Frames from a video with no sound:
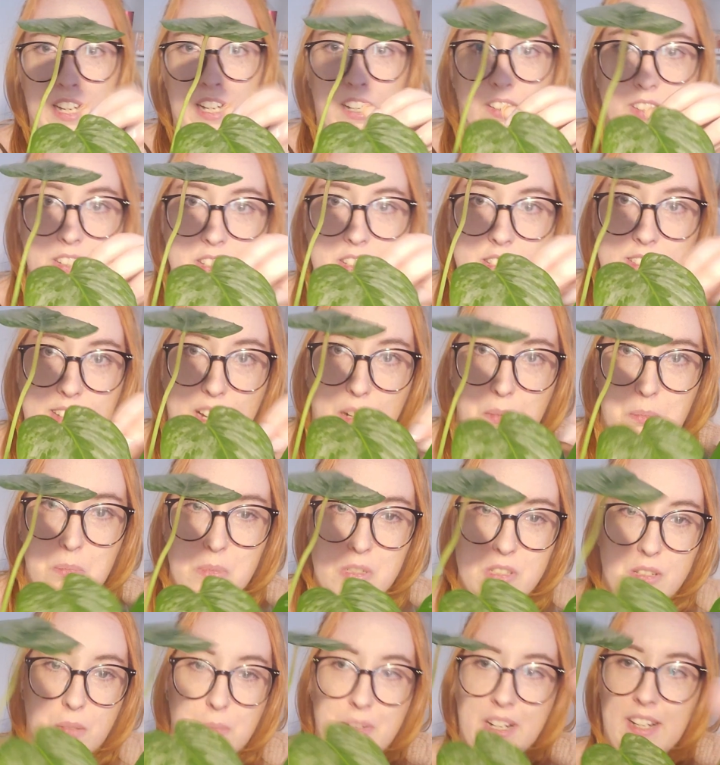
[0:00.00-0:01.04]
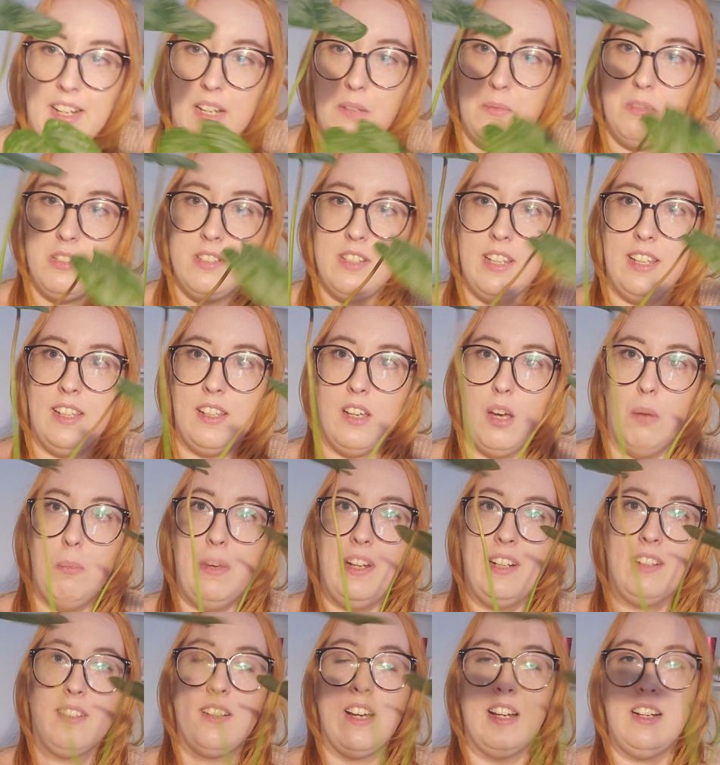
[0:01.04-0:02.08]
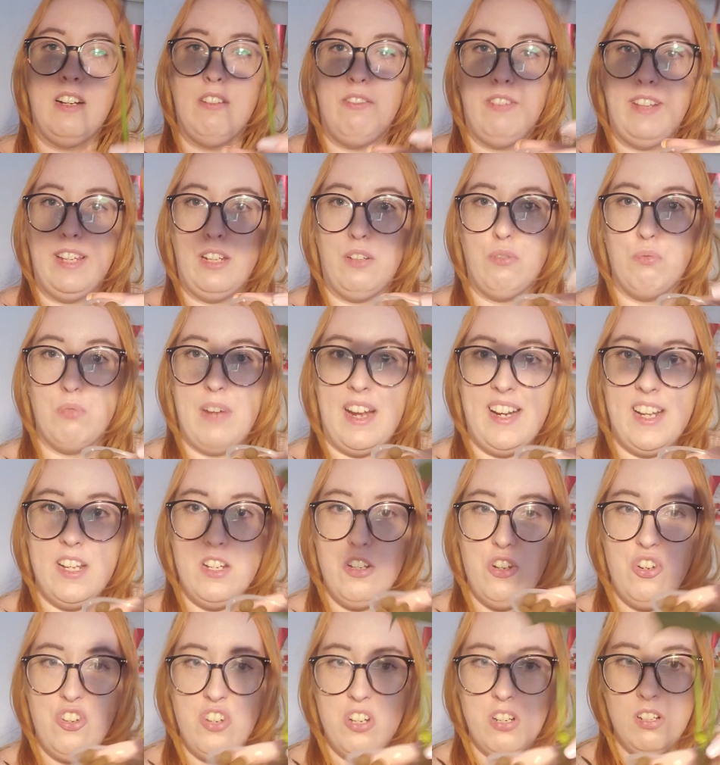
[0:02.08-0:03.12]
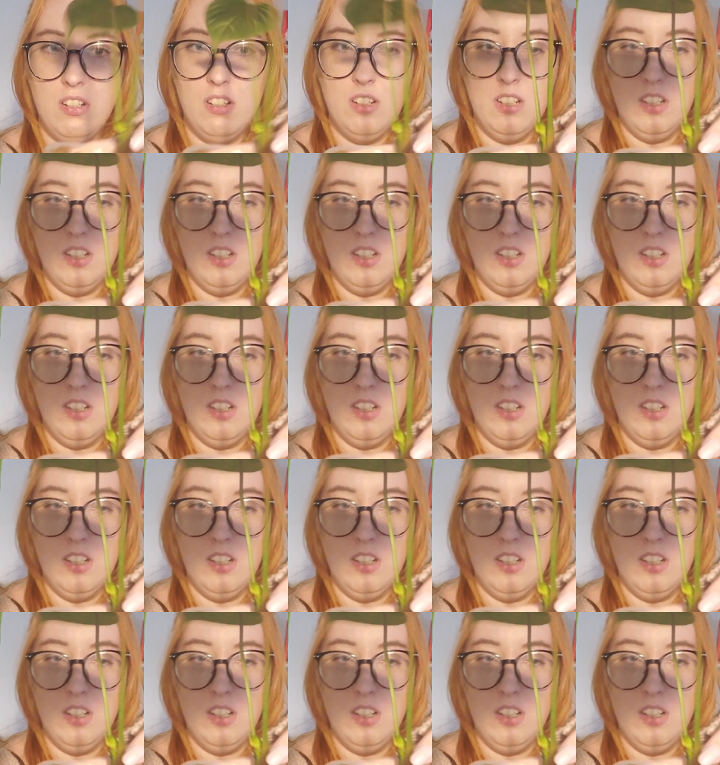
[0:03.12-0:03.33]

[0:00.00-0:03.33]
how the stems, sometimes they come in kind of like reddish.